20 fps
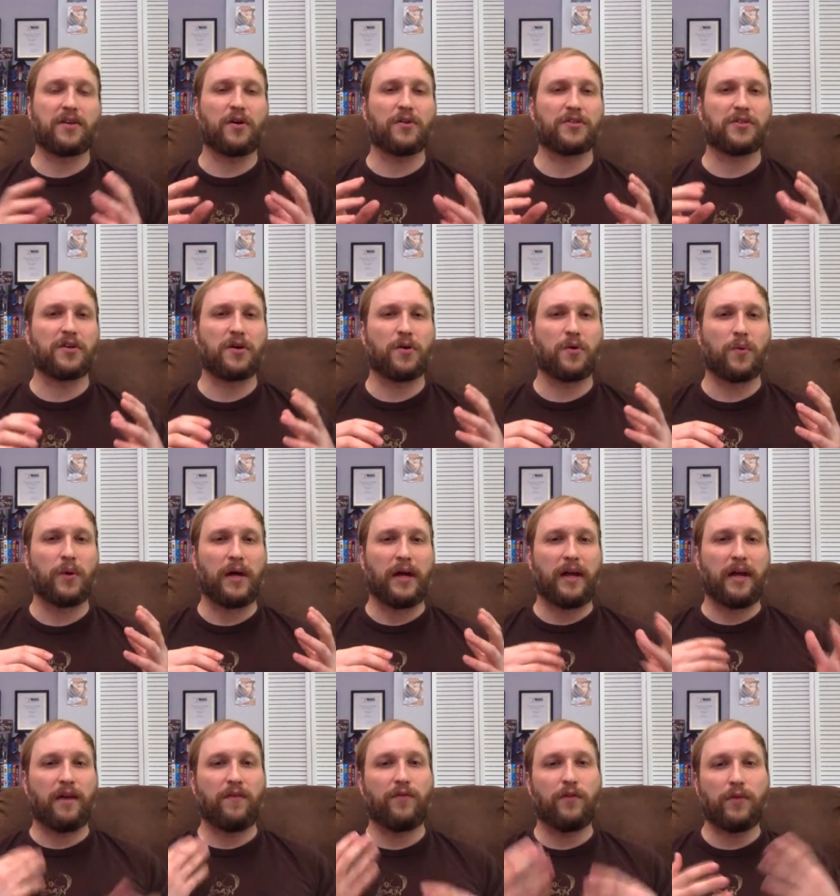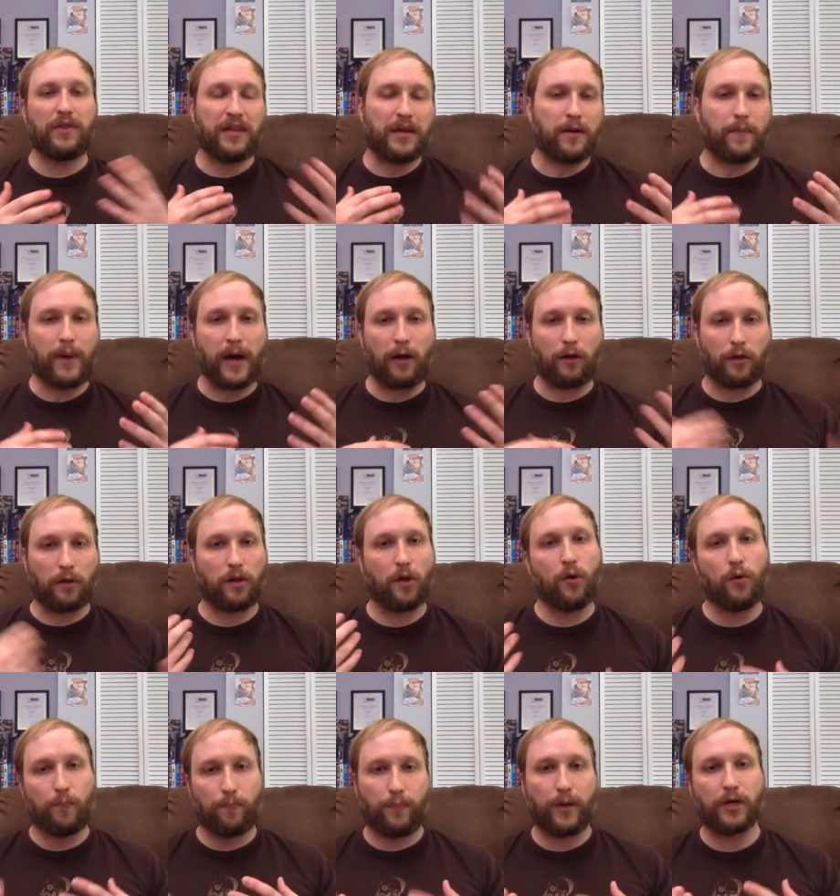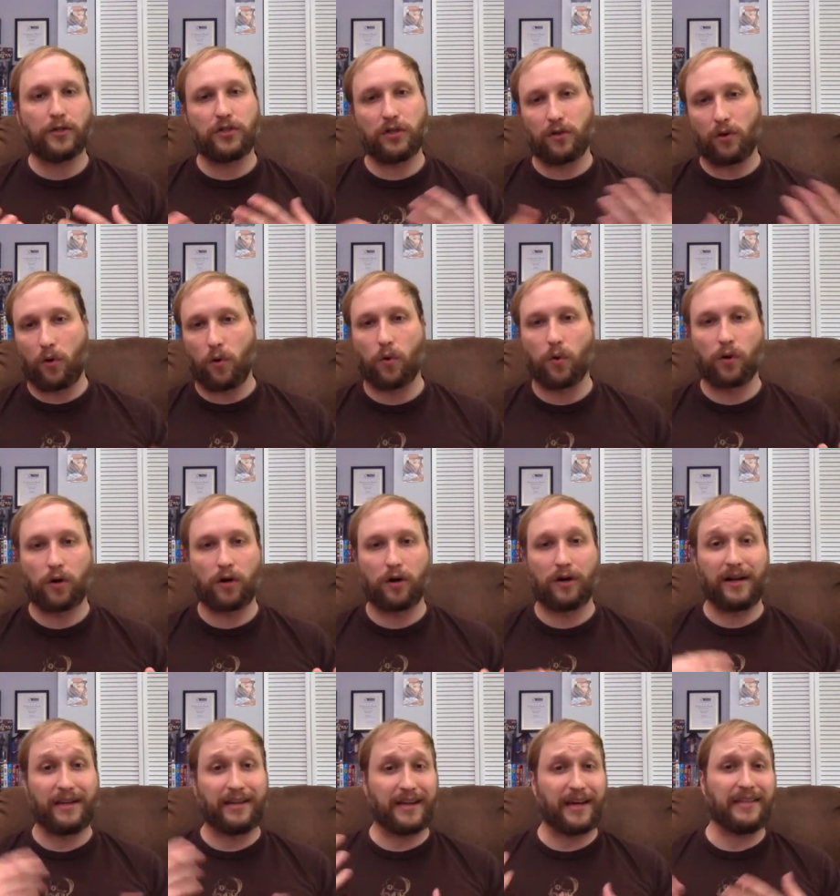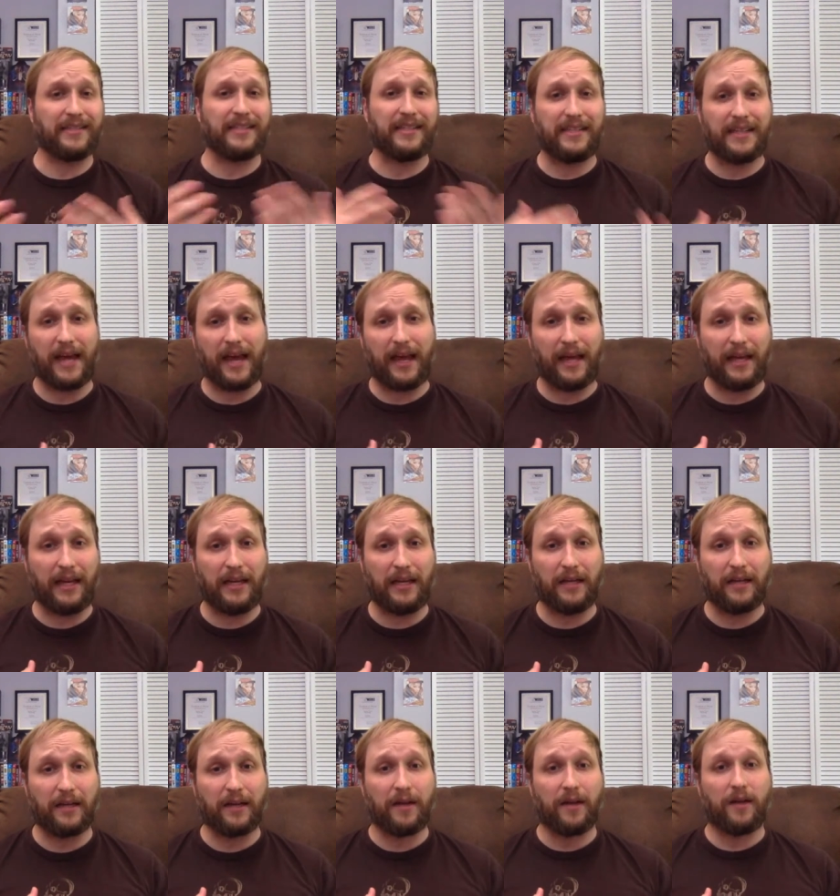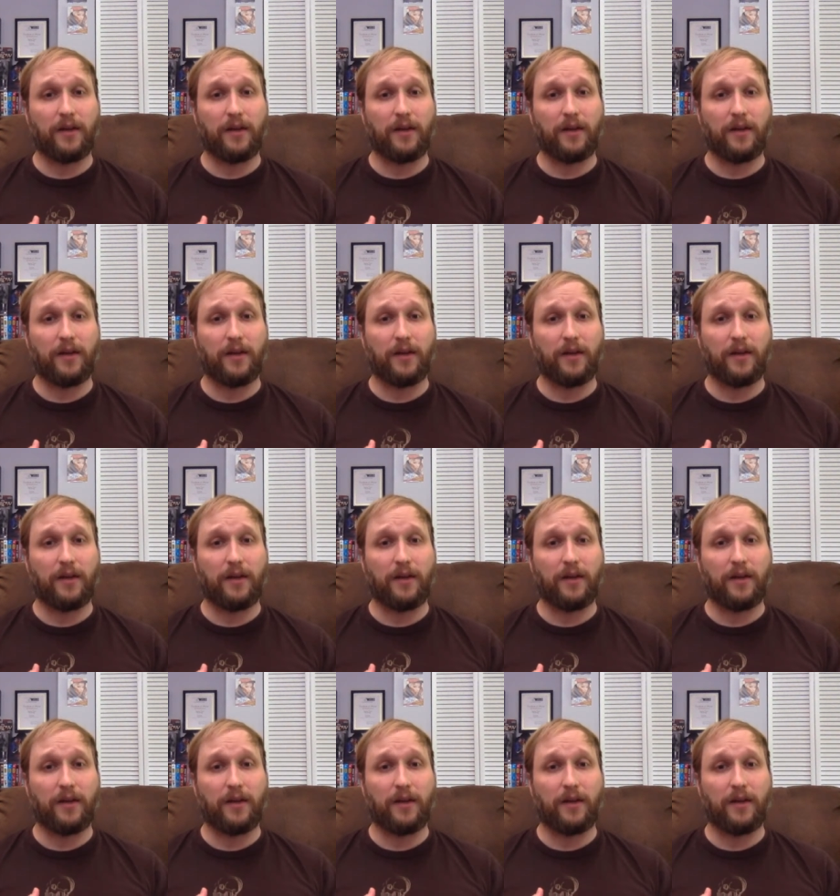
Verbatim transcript: also, if you think about low budget horror in 1980,